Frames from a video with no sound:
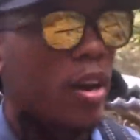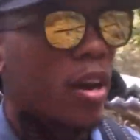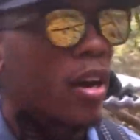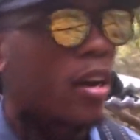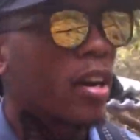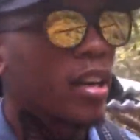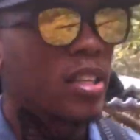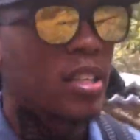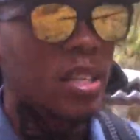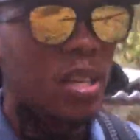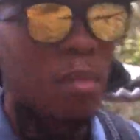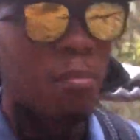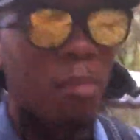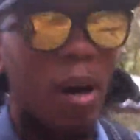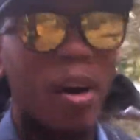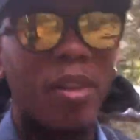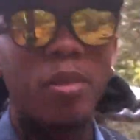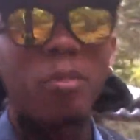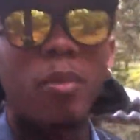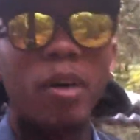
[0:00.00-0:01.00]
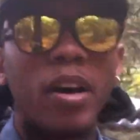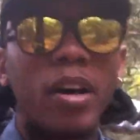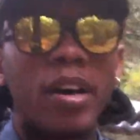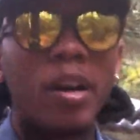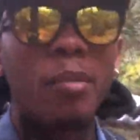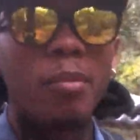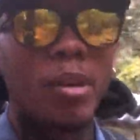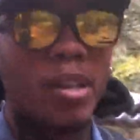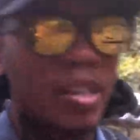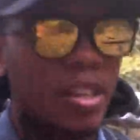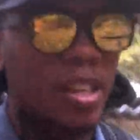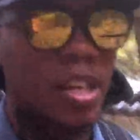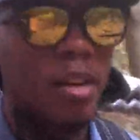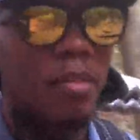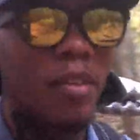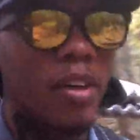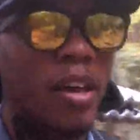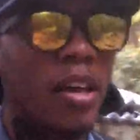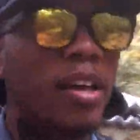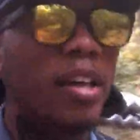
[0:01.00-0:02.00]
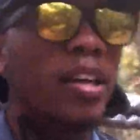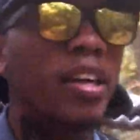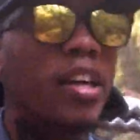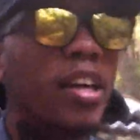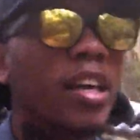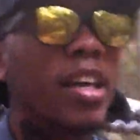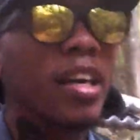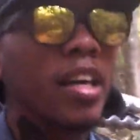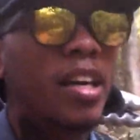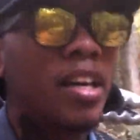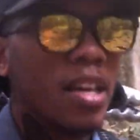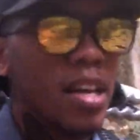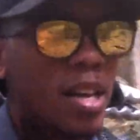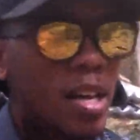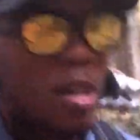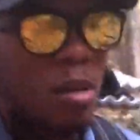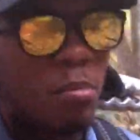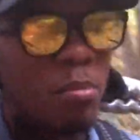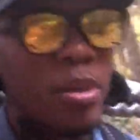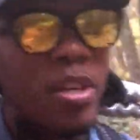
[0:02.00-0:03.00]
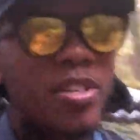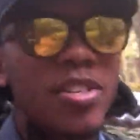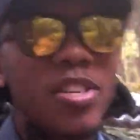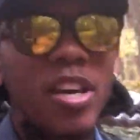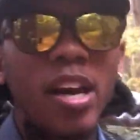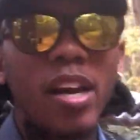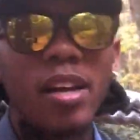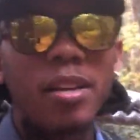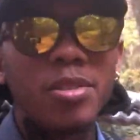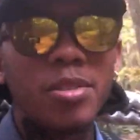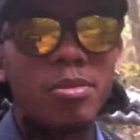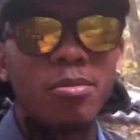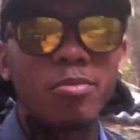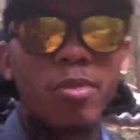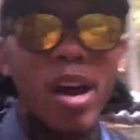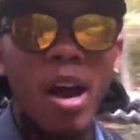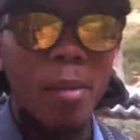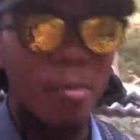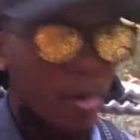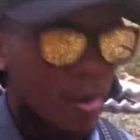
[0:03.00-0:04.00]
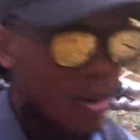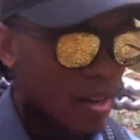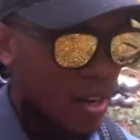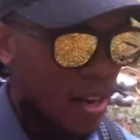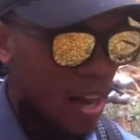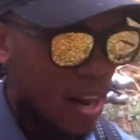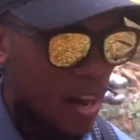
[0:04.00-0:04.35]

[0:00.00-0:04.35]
And by the way, I want to give a big shout out to Robert.